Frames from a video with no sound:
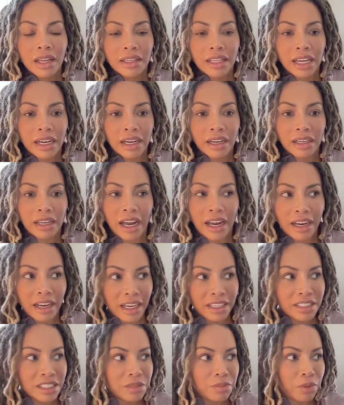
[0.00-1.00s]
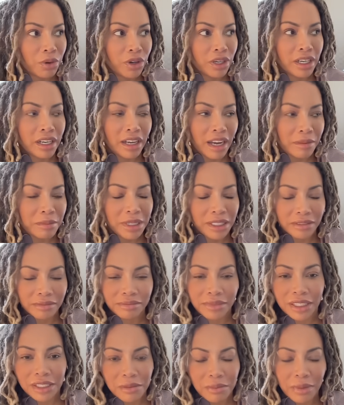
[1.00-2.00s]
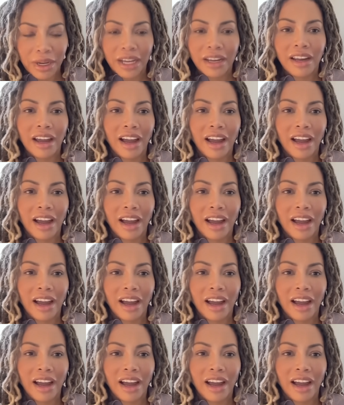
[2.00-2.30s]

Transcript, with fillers: that I, I, I just bought a, I mean, I didn't buy,